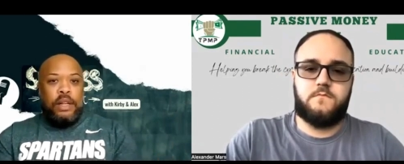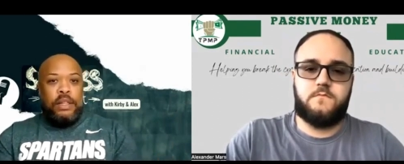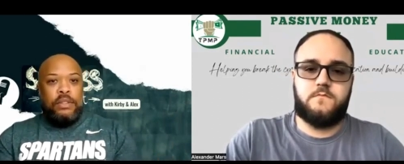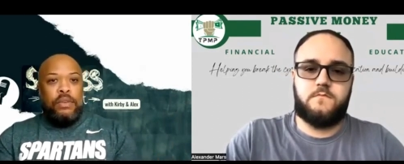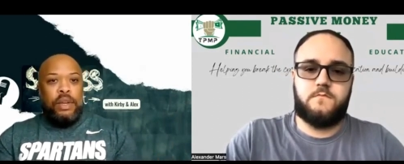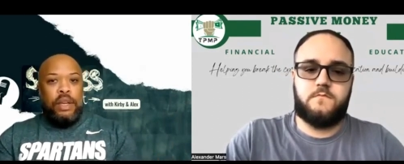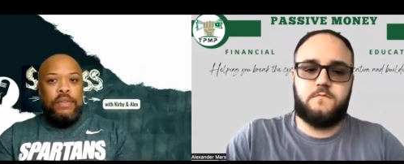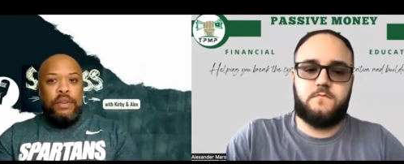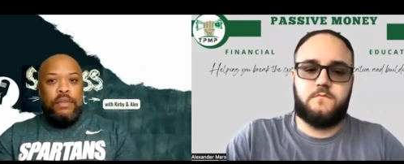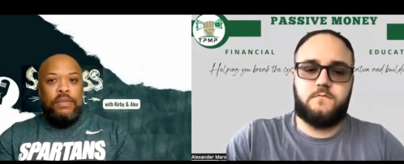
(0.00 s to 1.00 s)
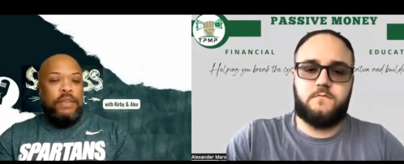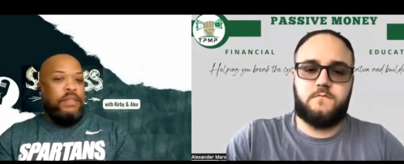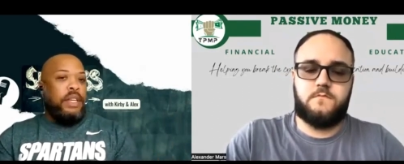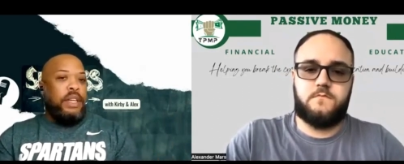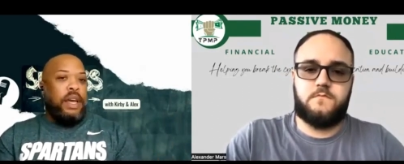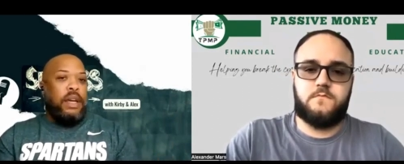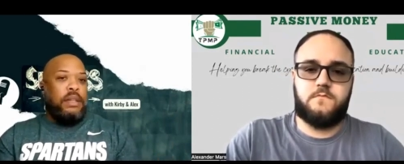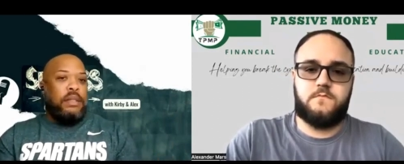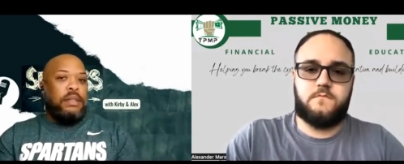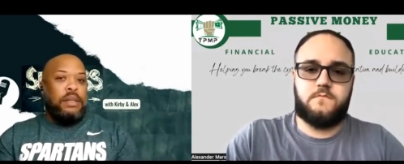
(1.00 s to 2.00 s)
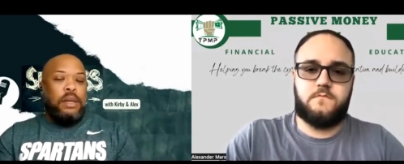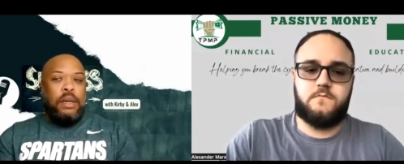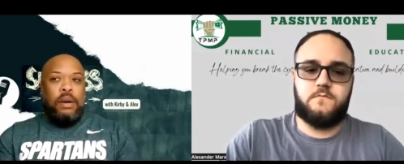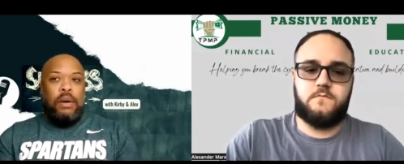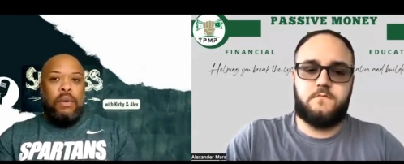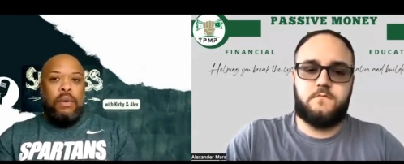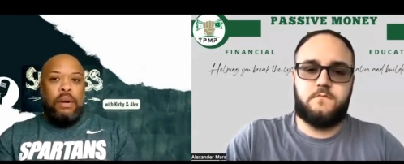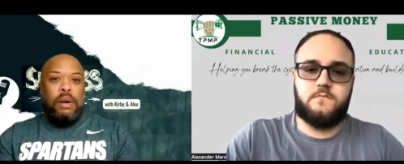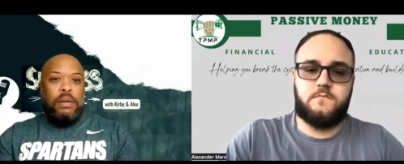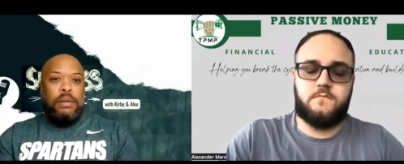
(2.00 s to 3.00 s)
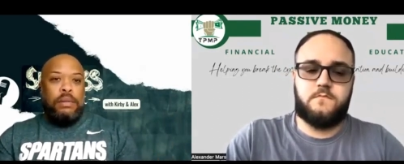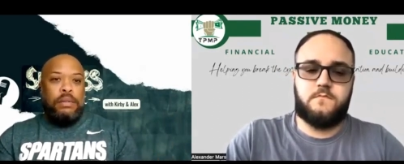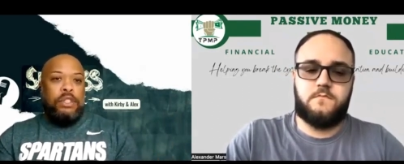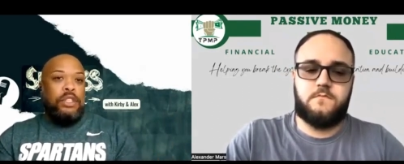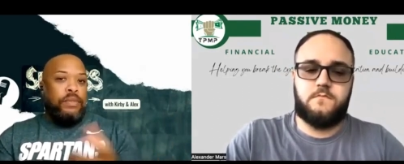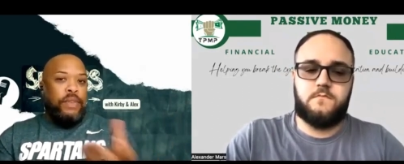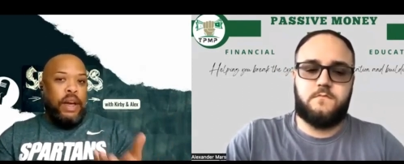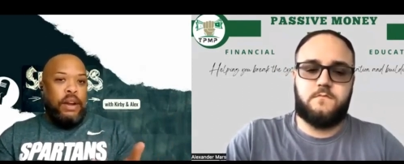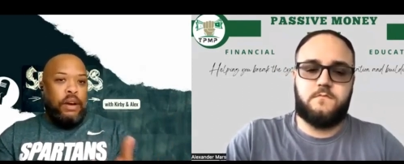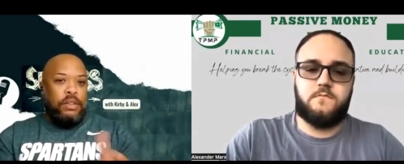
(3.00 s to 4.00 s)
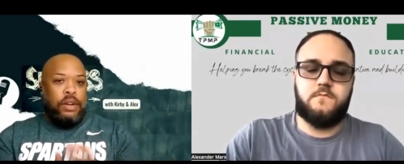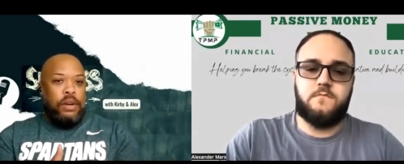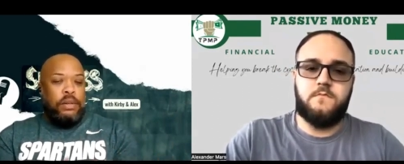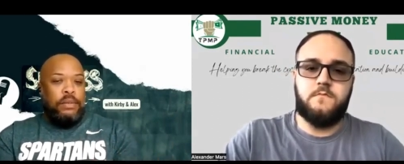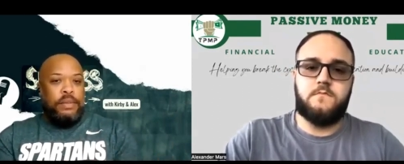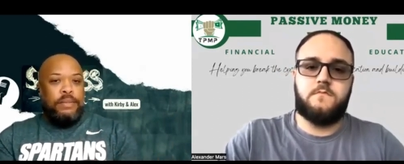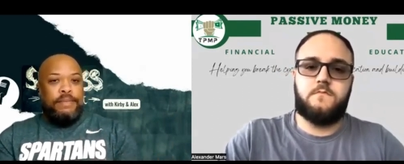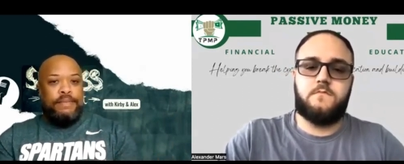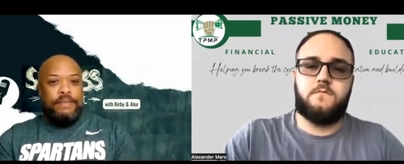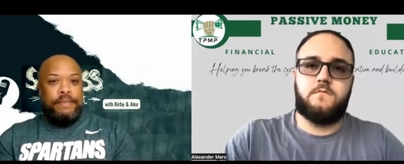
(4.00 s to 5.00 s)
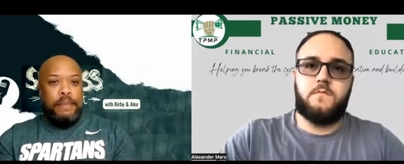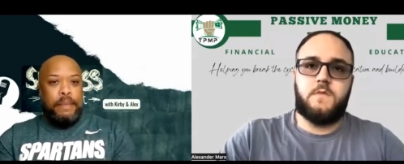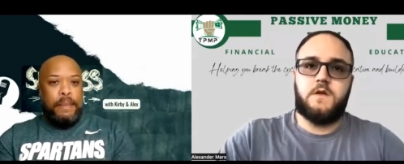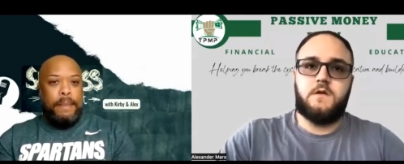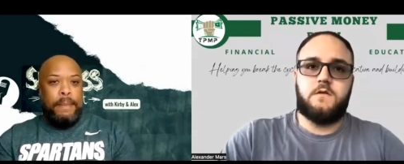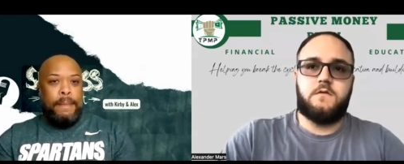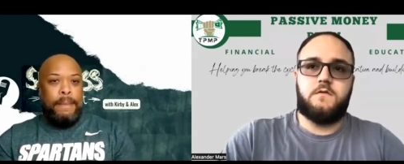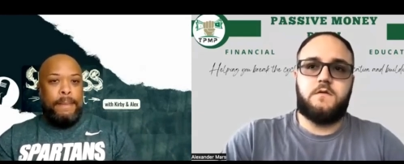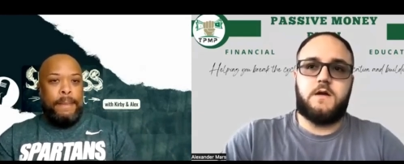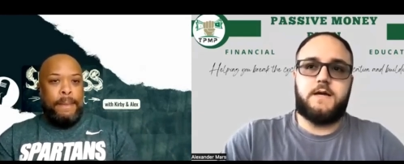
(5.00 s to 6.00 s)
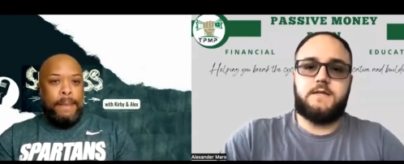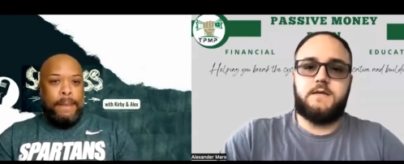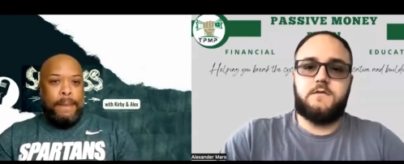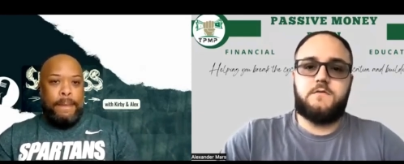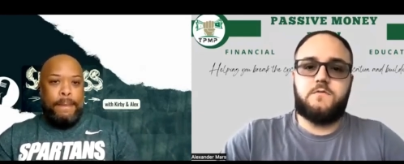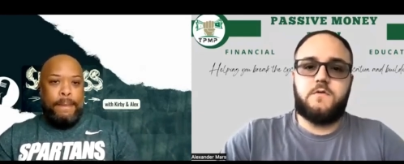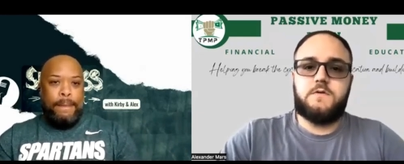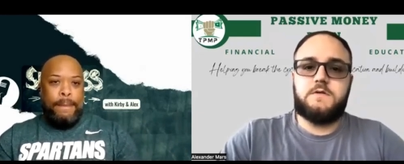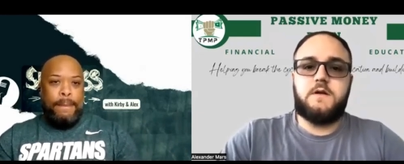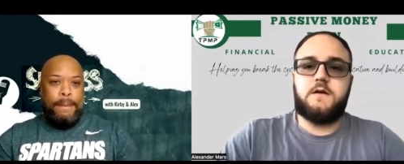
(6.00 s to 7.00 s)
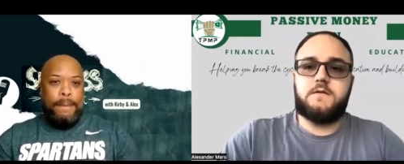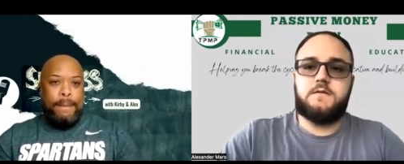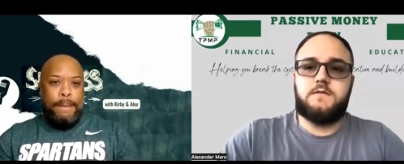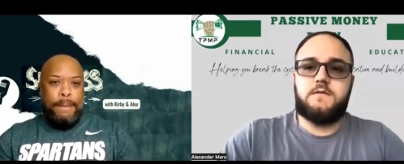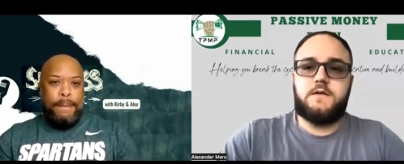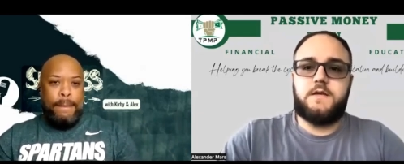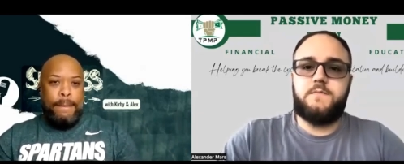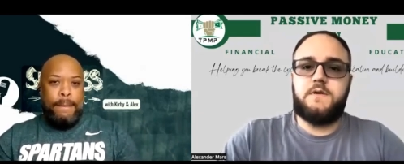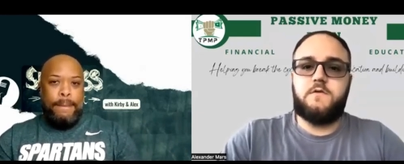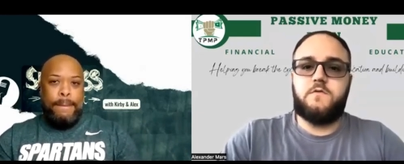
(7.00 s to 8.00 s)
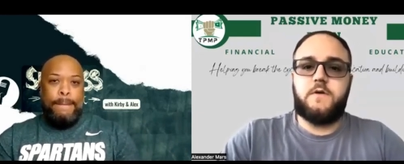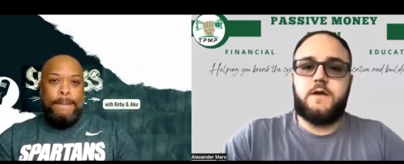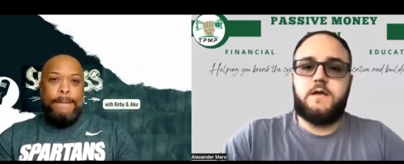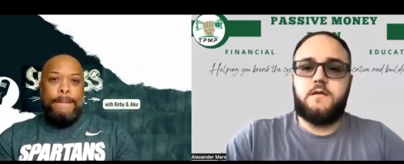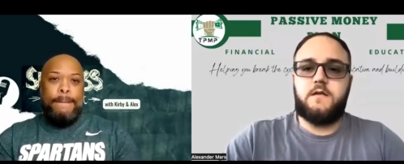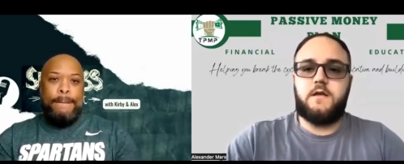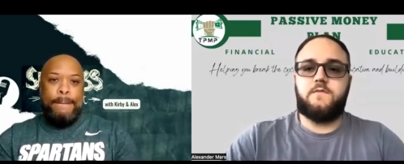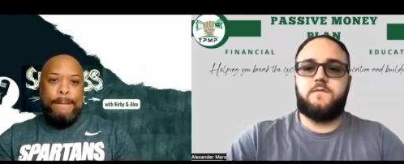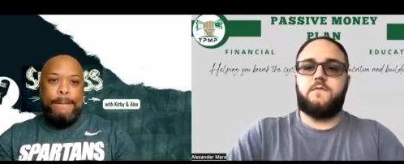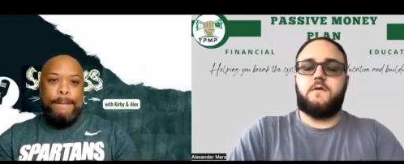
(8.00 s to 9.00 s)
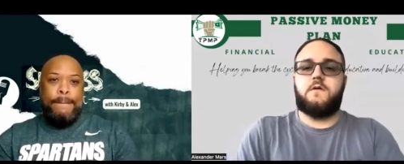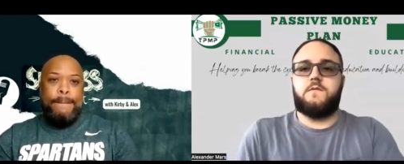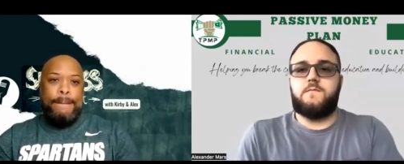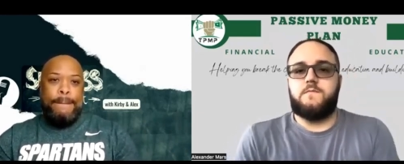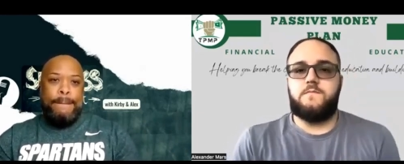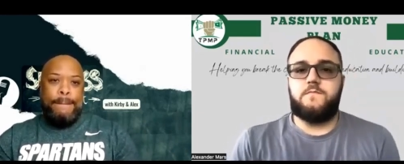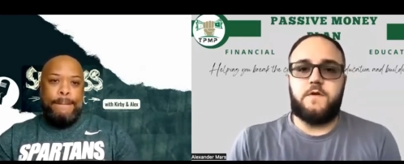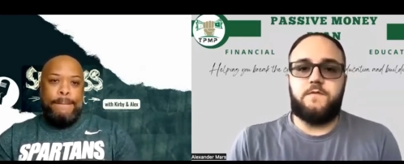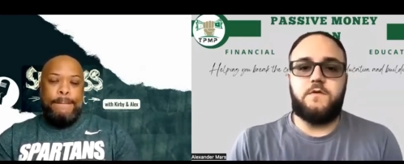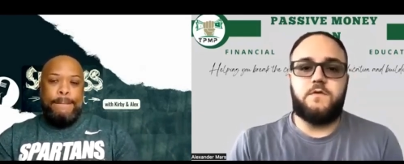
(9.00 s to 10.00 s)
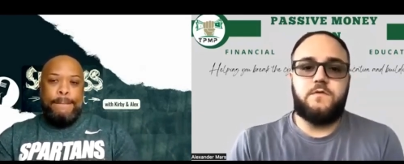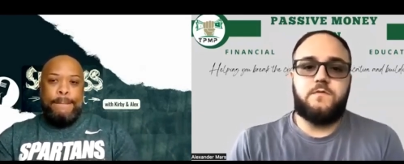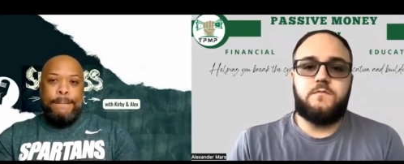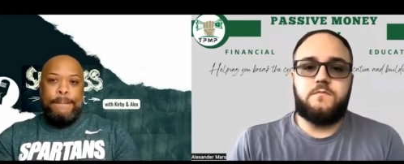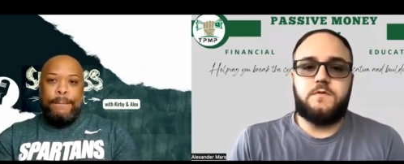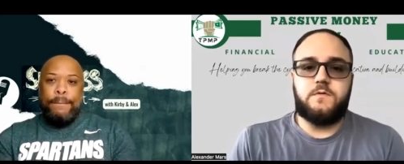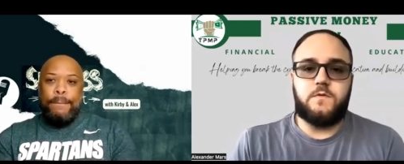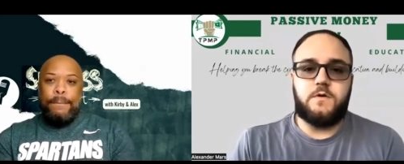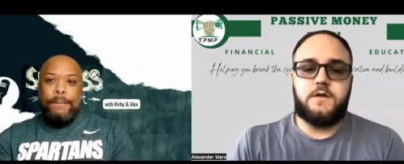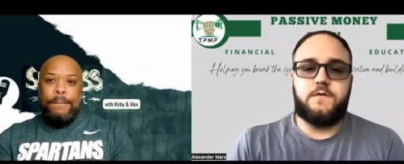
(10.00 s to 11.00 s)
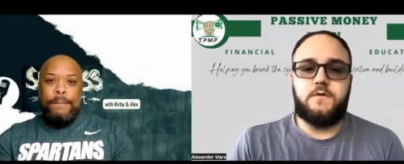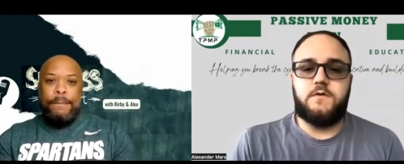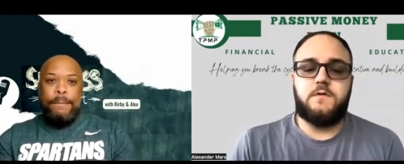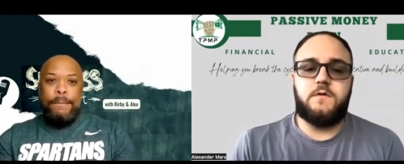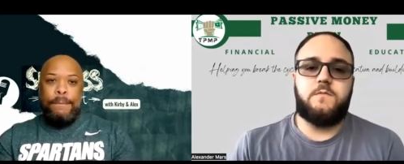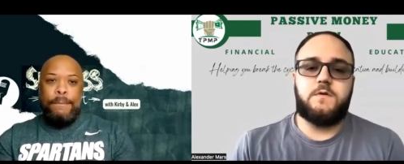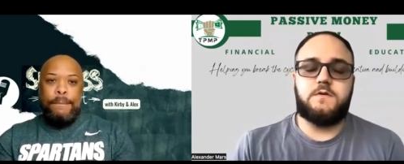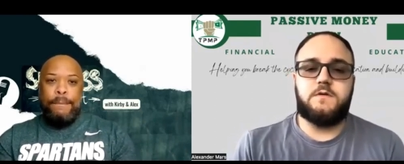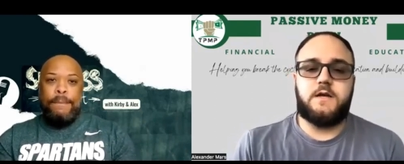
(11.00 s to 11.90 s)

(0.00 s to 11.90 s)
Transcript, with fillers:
Speaker 1: stock that's going to give you fifteen X, or should you find the alternative?
Speaker 2: I think growth stocks can be great if, um, if you do the work, if you do the homework to